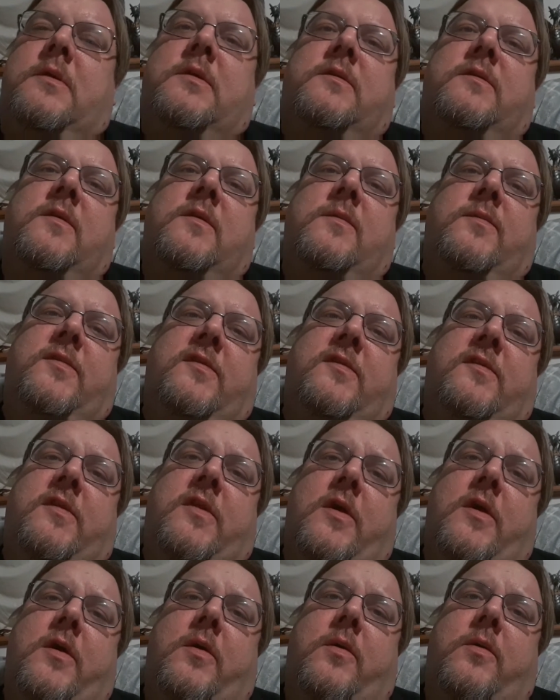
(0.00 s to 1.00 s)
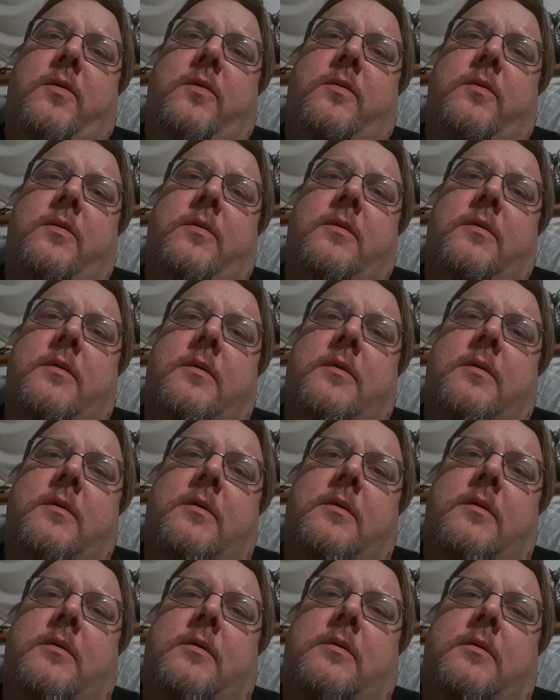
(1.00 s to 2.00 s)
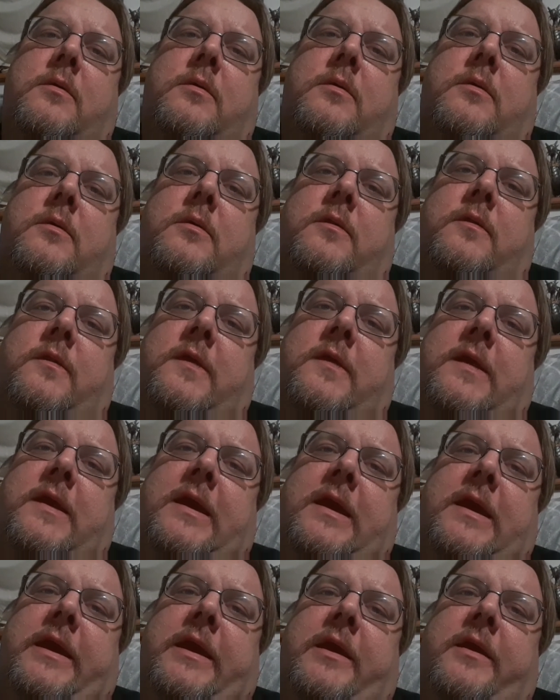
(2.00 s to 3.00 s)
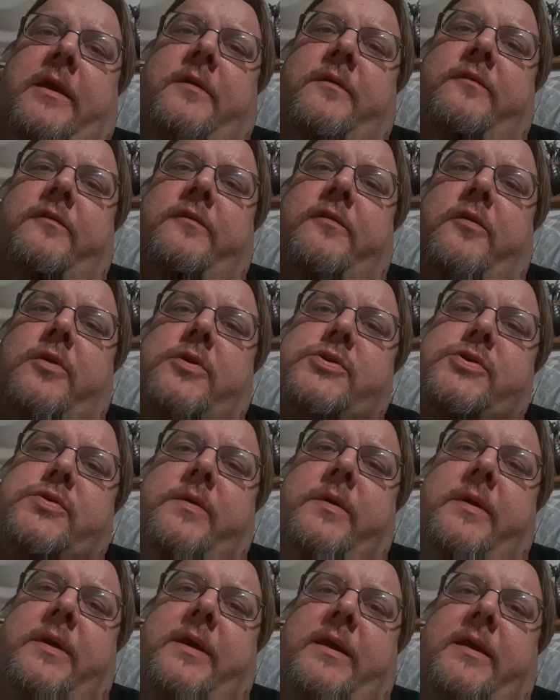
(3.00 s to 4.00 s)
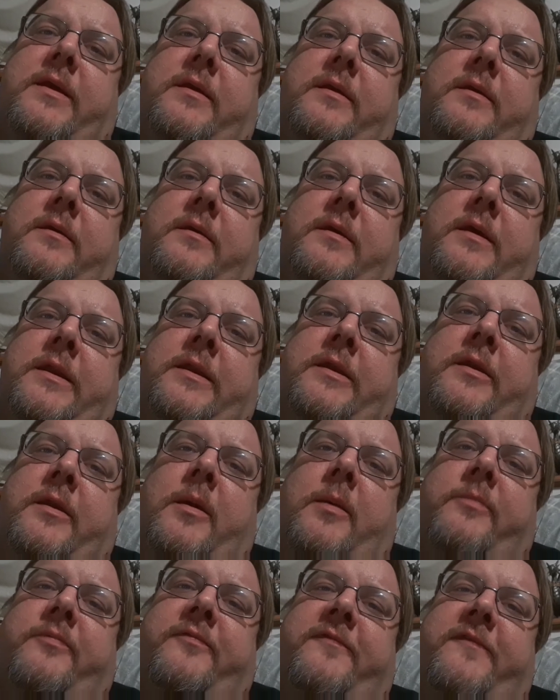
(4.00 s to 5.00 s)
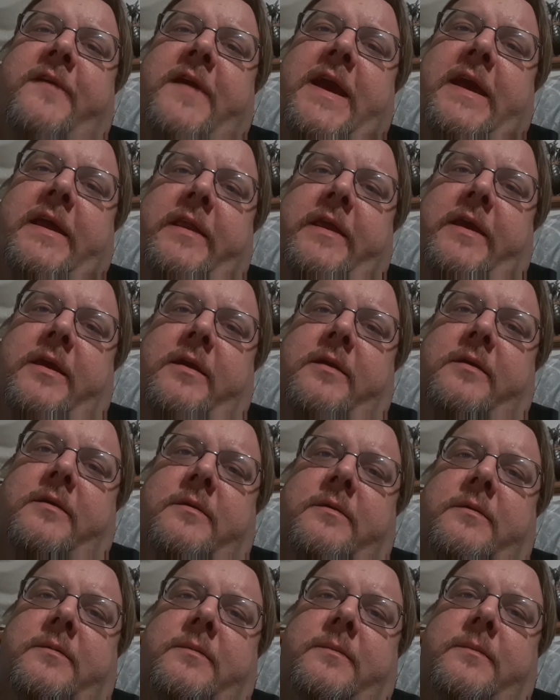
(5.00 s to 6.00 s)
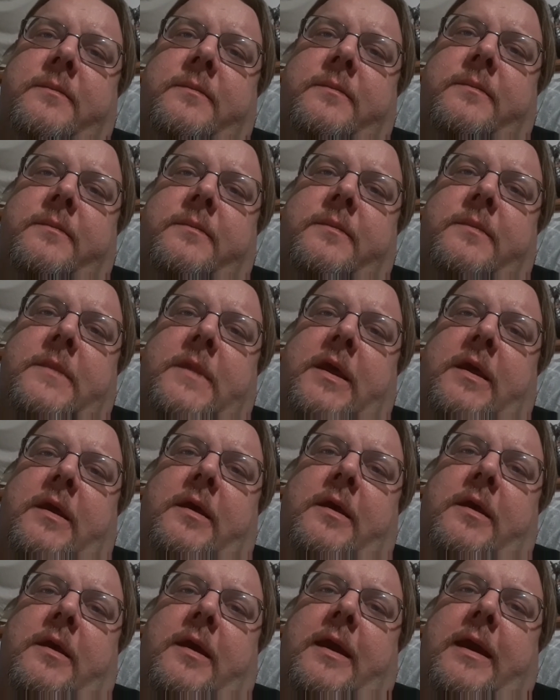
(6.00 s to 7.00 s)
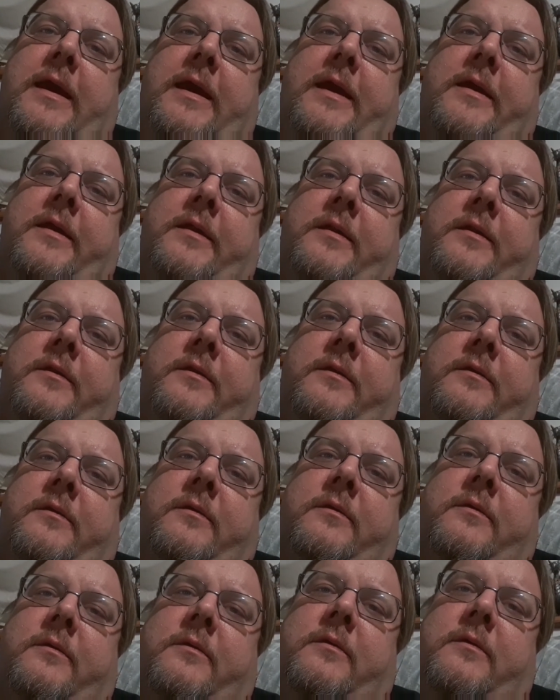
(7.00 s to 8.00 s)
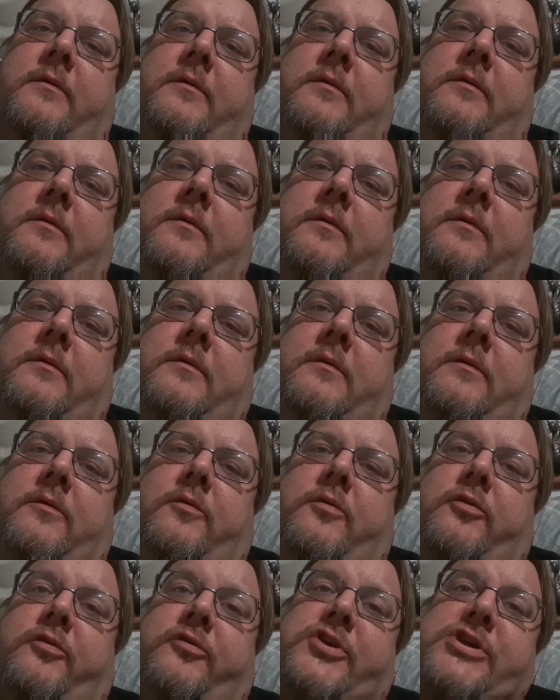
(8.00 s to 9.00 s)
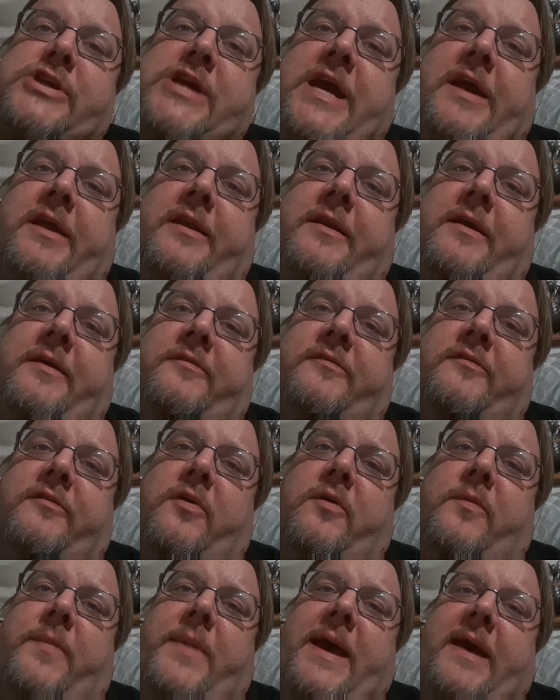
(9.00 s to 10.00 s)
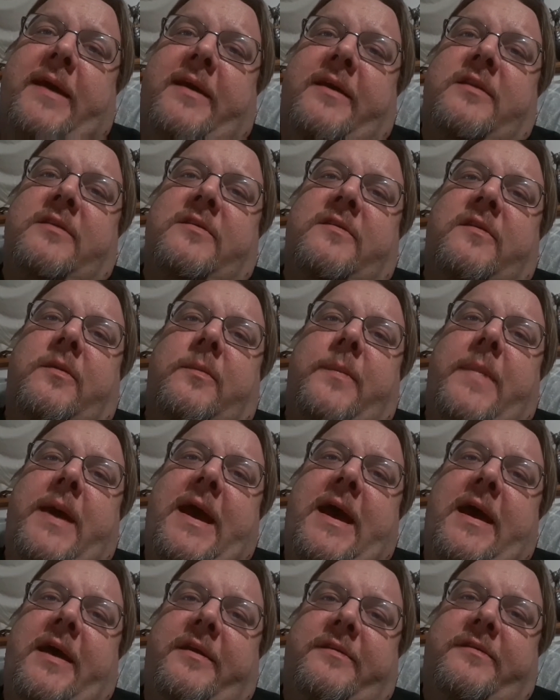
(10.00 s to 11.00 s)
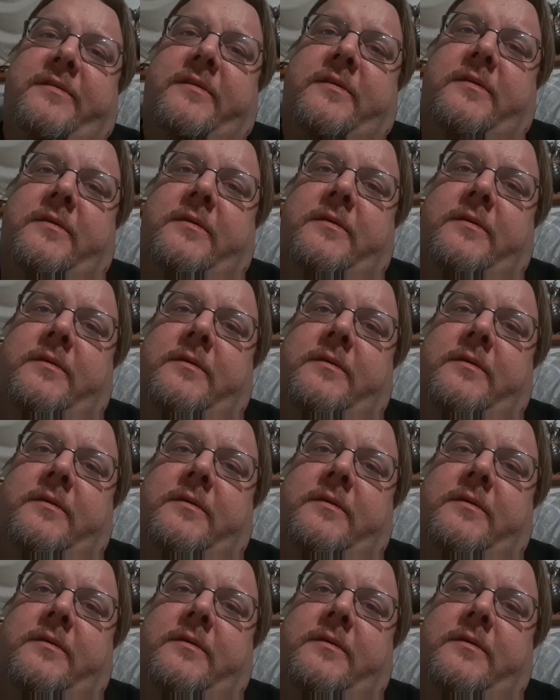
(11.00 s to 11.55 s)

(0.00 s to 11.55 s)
Seems as though the surgery ended up failing, and Christiane has to go back into the mask.